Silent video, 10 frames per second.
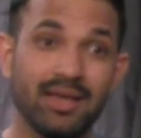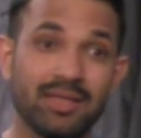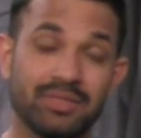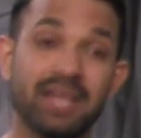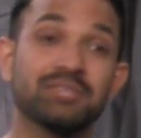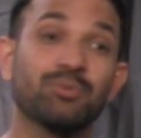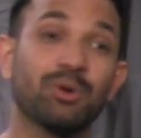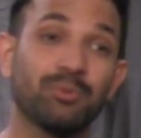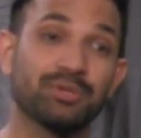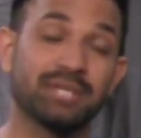That's
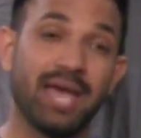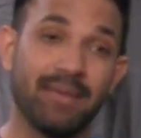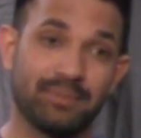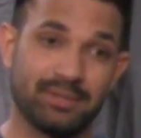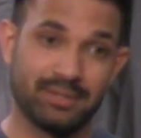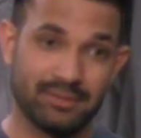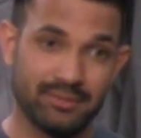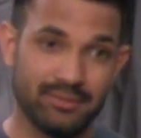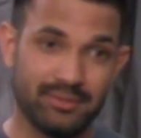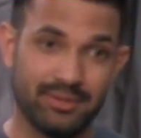what was happening.
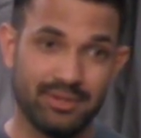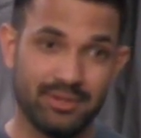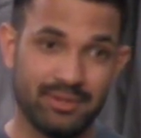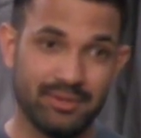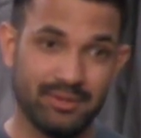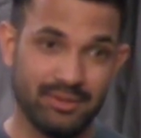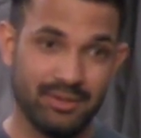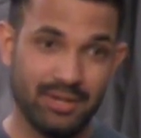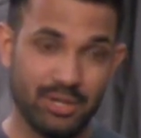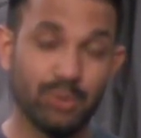
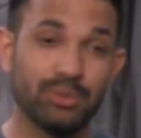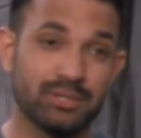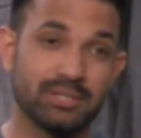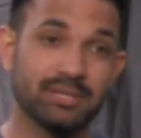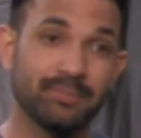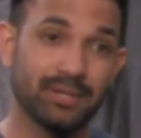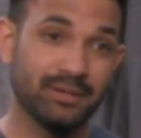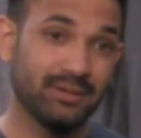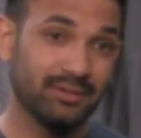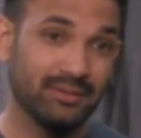You were disappearing,